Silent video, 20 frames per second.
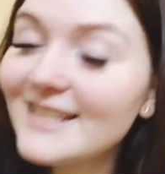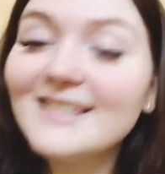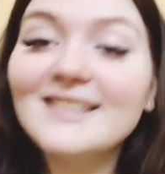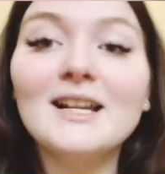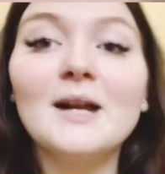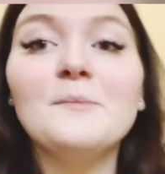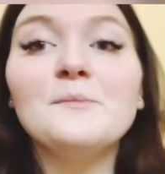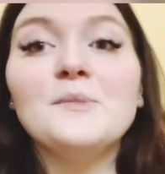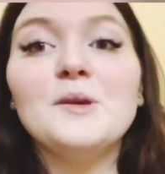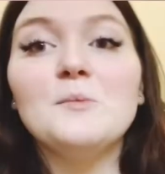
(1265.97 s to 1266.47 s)

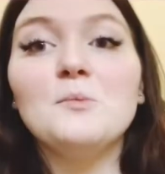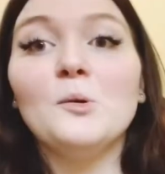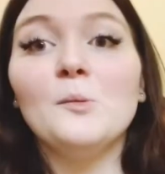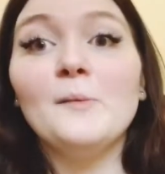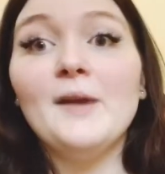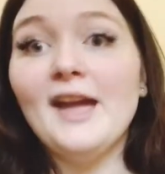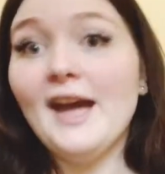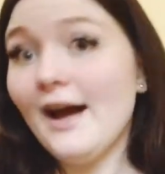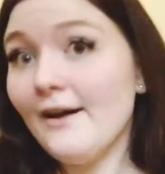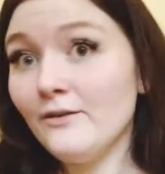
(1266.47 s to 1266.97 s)
Some people
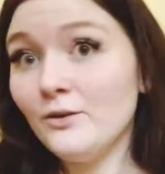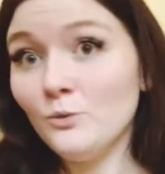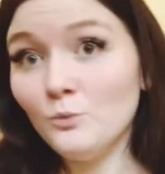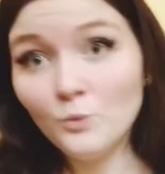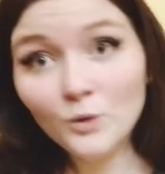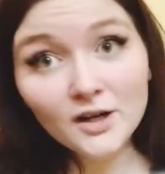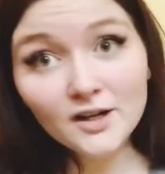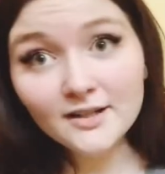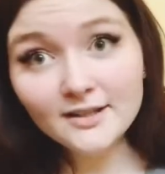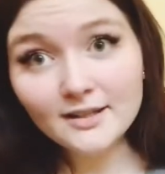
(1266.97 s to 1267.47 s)
may have it
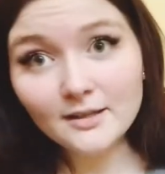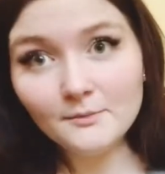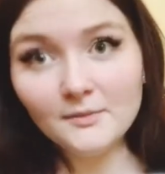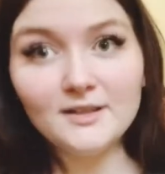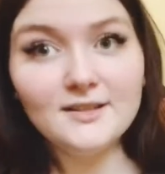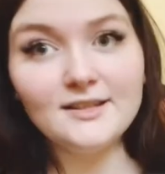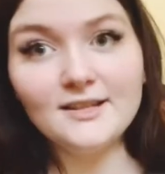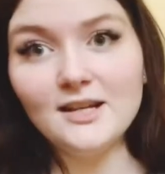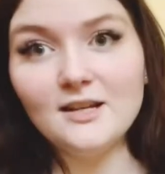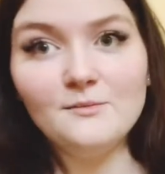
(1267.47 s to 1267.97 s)
worse. I'm
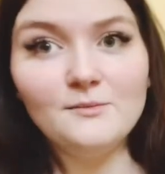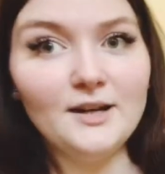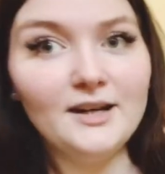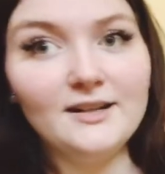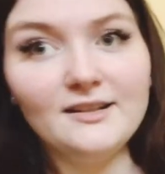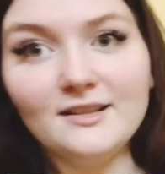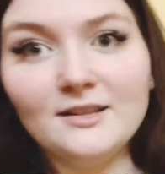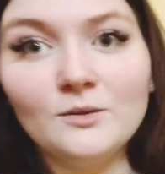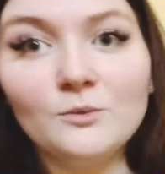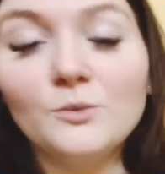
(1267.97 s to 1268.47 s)
not saying
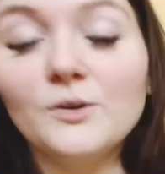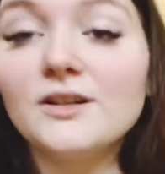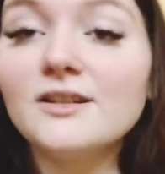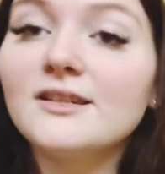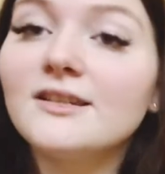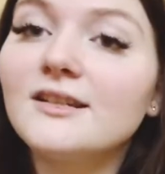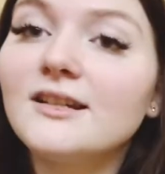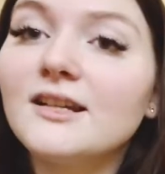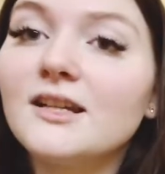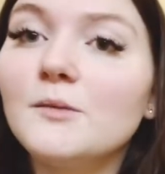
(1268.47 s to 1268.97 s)
mine is the
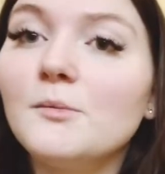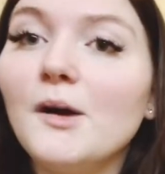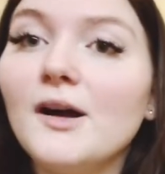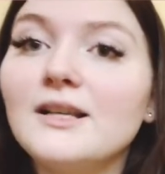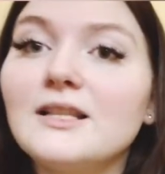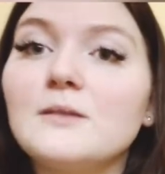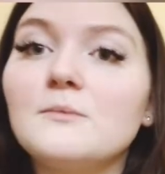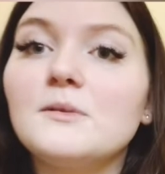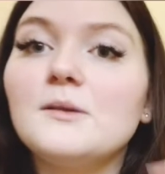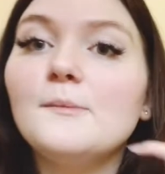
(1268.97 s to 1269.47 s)
worst that it could
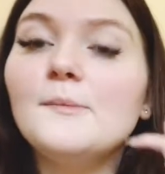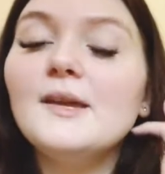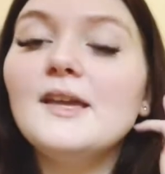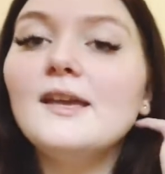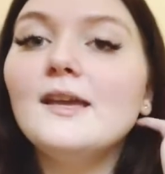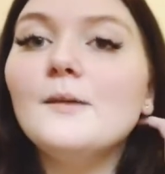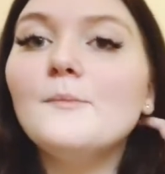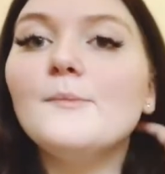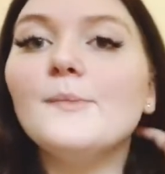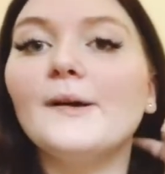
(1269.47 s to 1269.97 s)
possibly
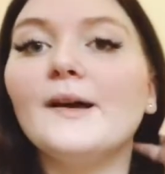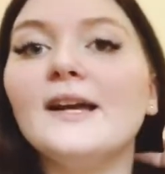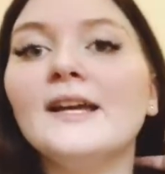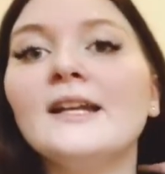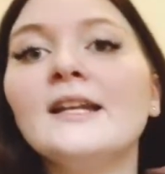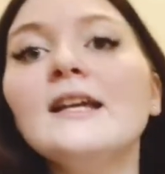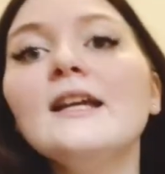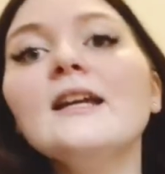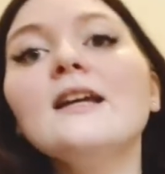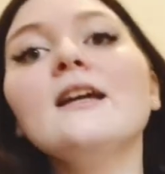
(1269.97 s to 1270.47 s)
be, but
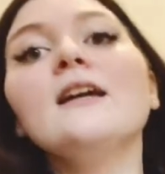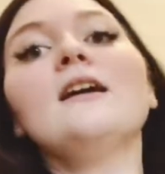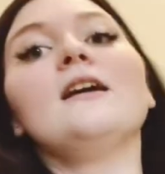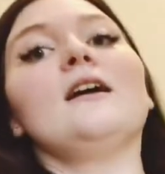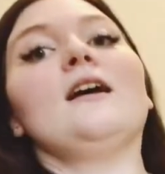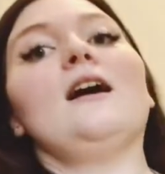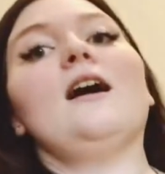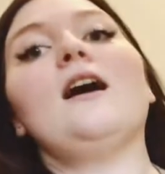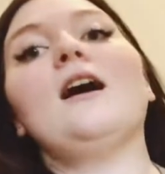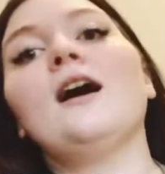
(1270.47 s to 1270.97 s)

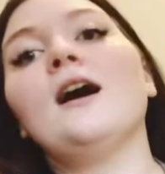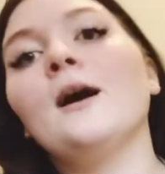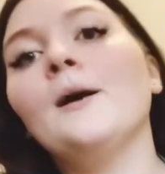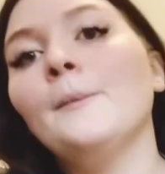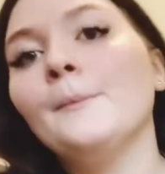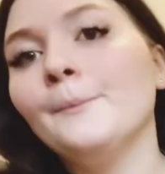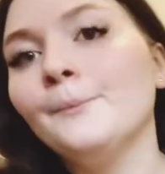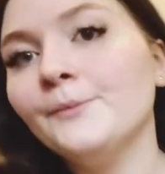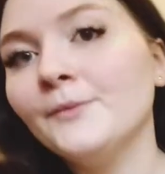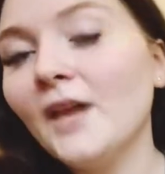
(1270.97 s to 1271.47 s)

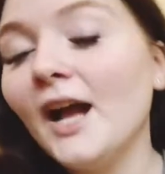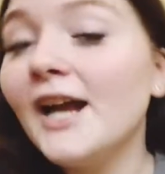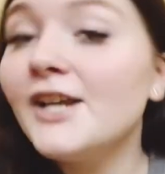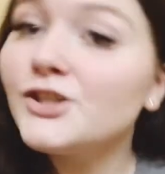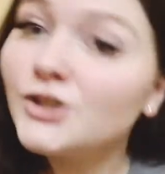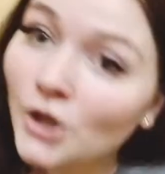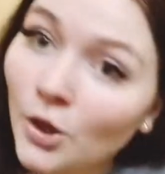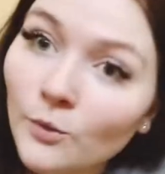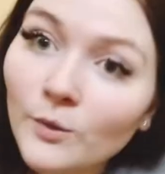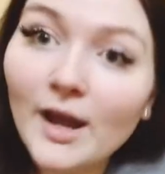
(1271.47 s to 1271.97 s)
I
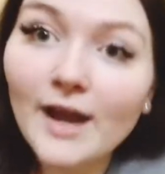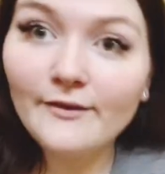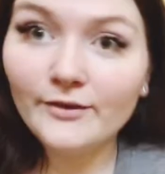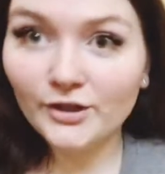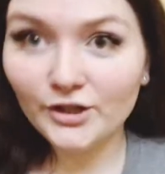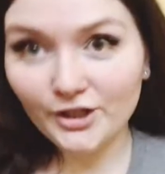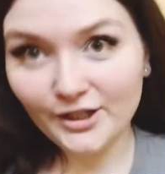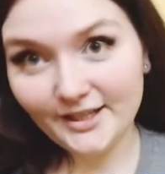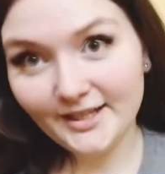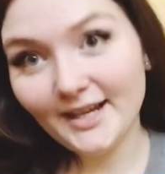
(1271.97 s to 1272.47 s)
don't have a
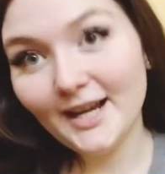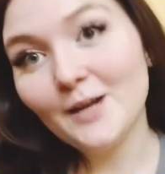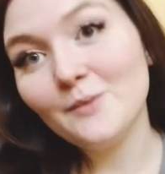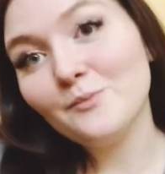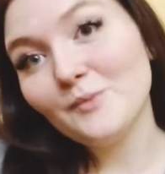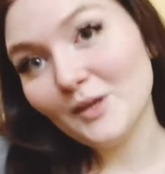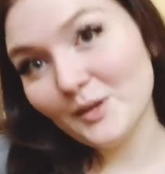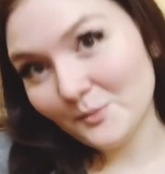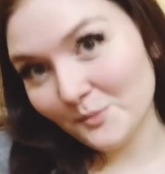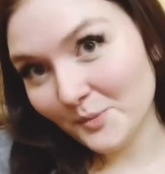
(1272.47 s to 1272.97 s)
good
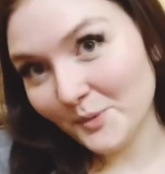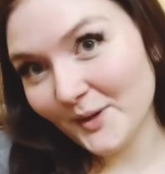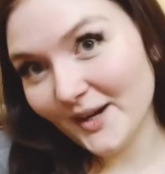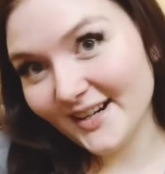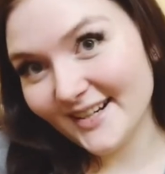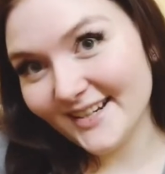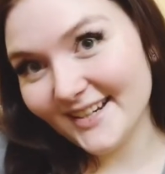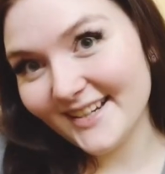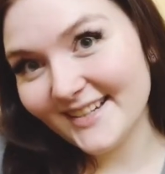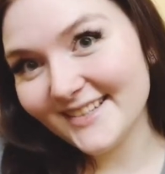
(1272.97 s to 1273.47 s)
time being
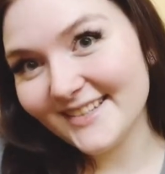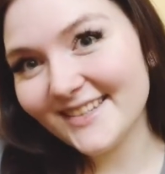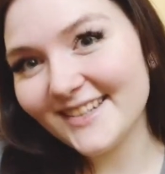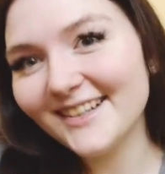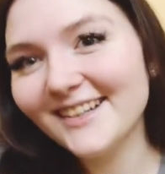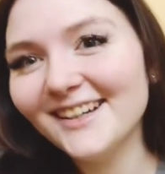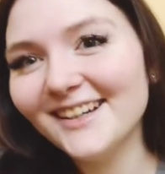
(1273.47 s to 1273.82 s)
pregnant.